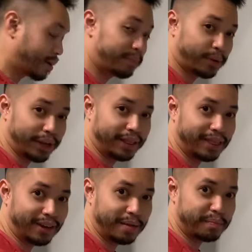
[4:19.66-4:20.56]
still
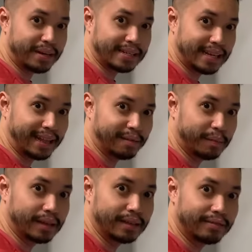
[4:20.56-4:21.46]
gave me 22
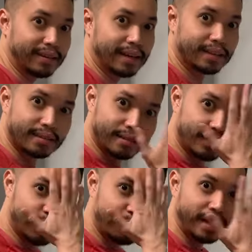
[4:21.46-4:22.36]
point something
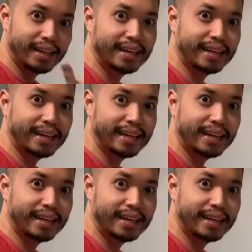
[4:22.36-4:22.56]
percent if